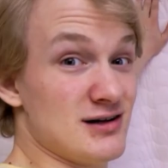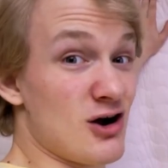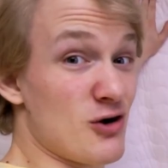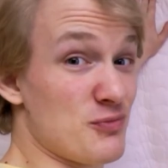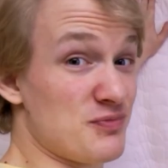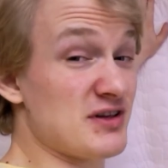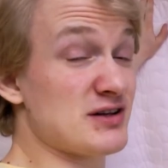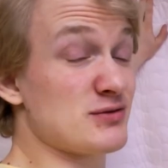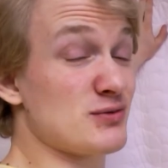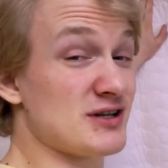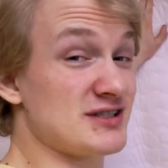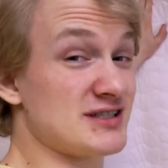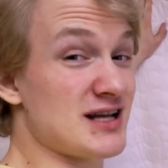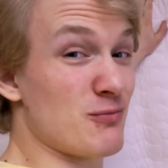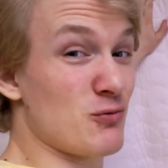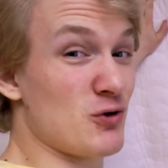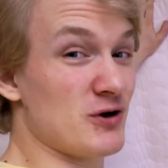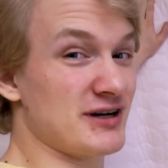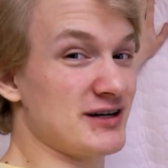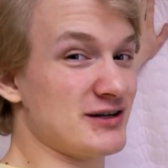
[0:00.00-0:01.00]
Hope this was
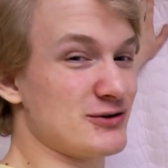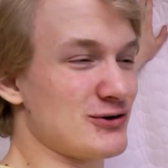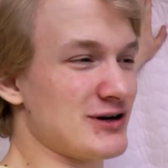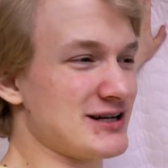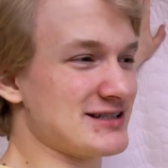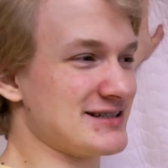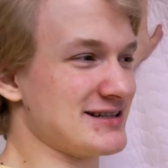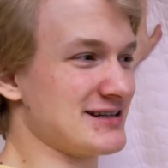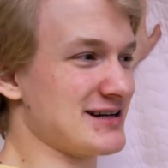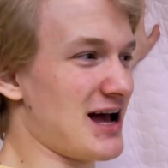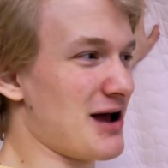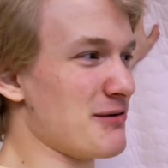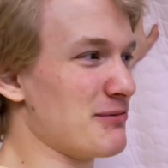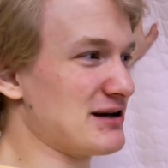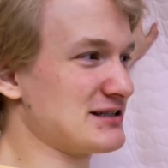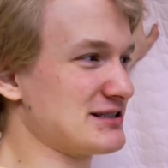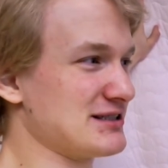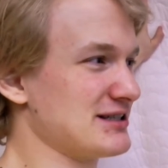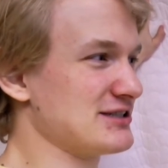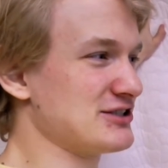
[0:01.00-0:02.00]
somewhat interesting. I
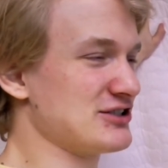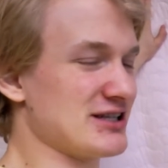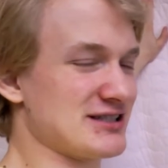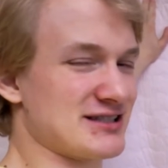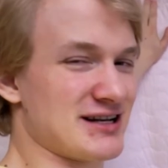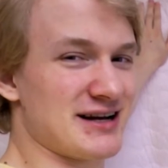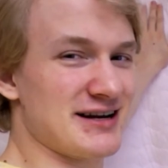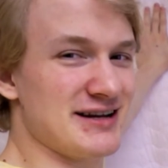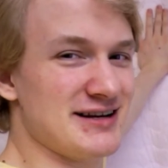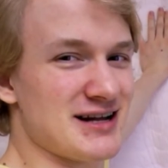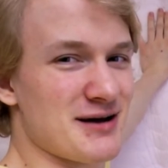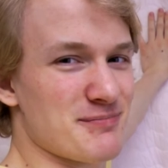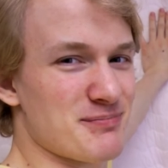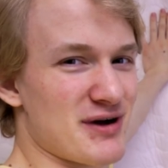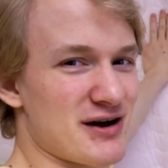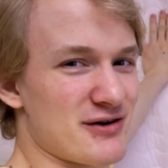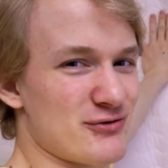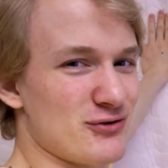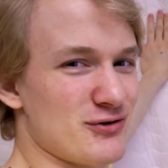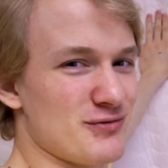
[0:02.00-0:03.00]
basically just cleaned up
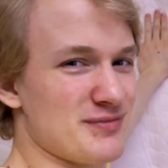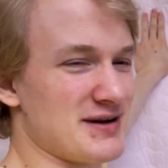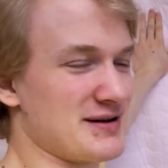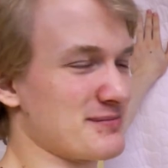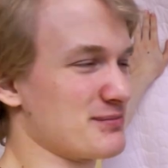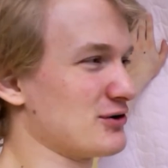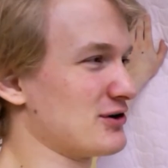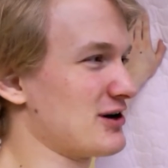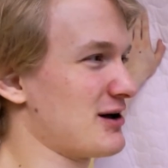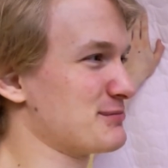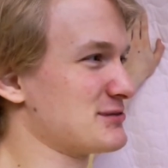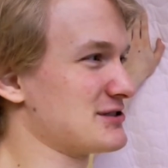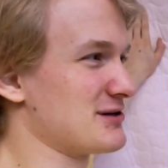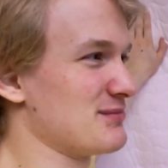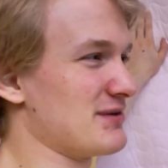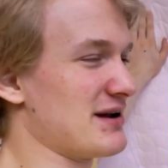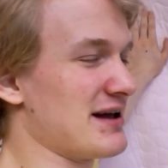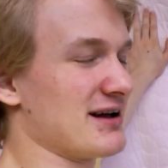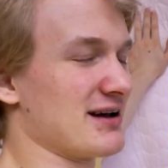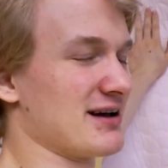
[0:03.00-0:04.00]
my room and put up
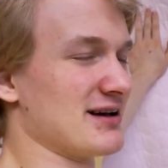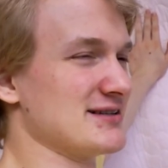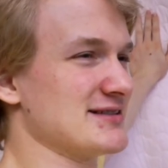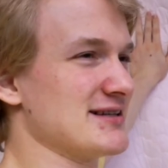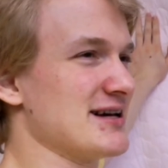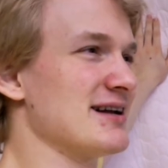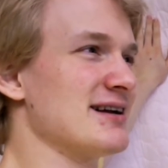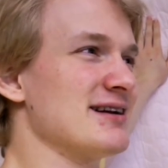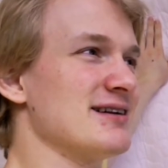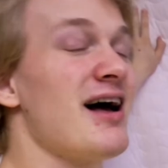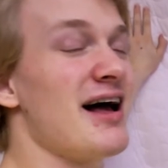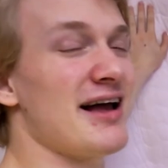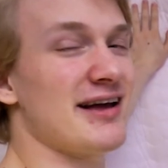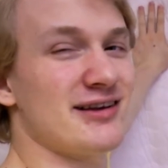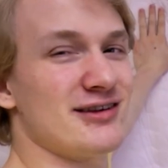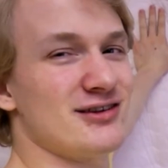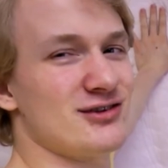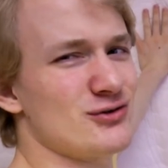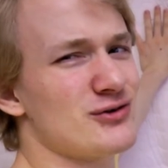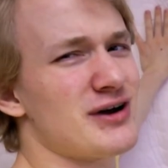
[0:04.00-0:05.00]
some blankets and
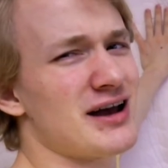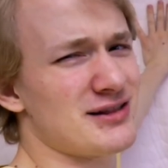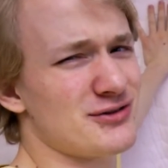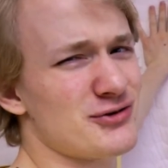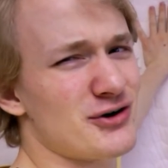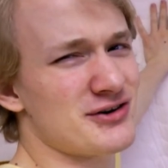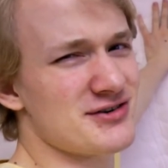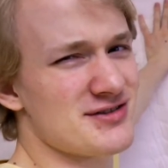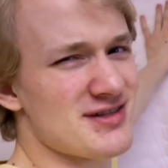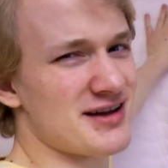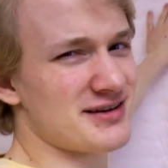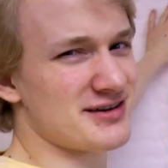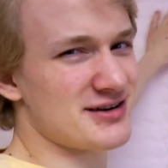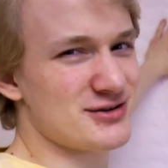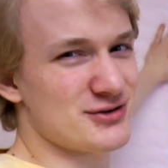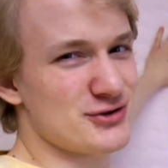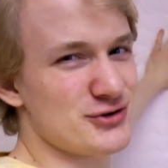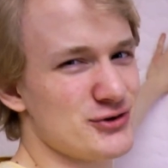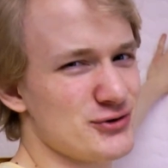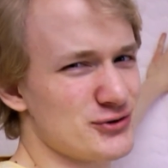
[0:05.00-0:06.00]
hey, you can turn that
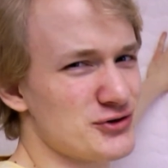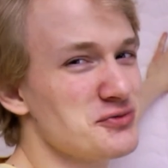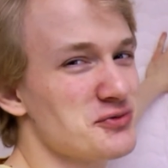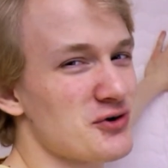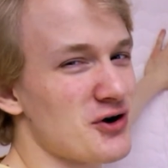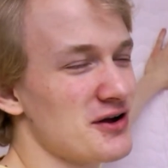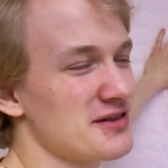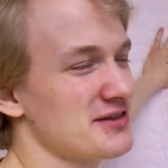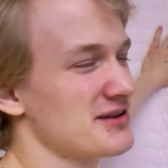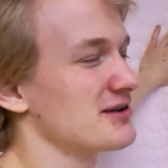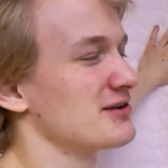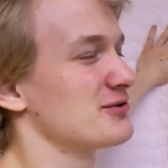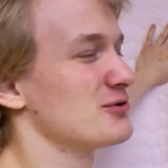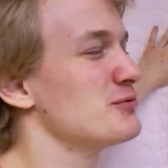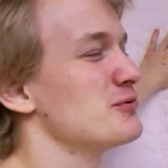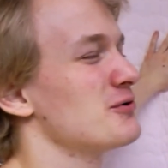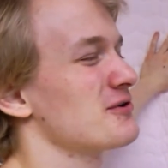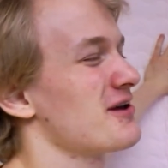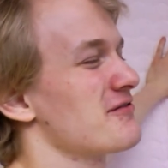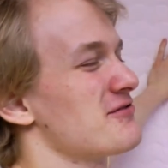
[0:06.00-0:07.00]
into YouTube content, who
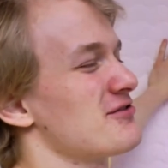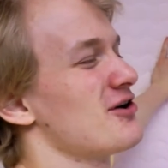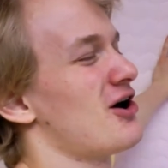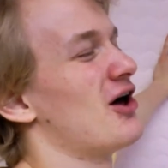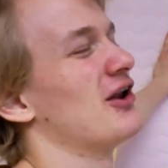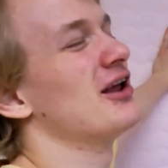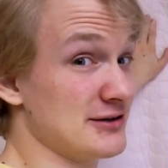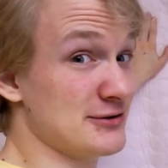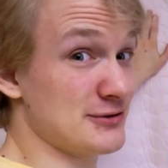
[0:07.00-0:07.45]
would have thought?